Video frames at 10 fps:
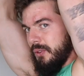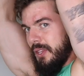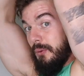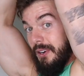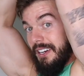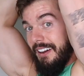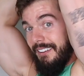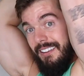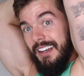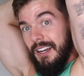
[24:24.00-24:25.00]
would they work
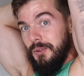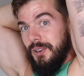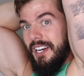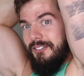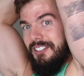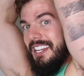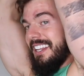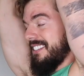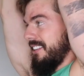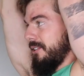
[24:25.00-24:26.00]
out? What kind of
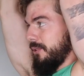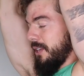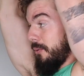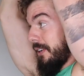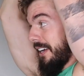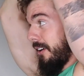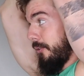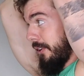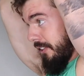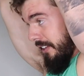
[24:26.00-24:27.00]
intensity would they work out
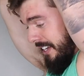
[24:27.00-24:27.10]
with?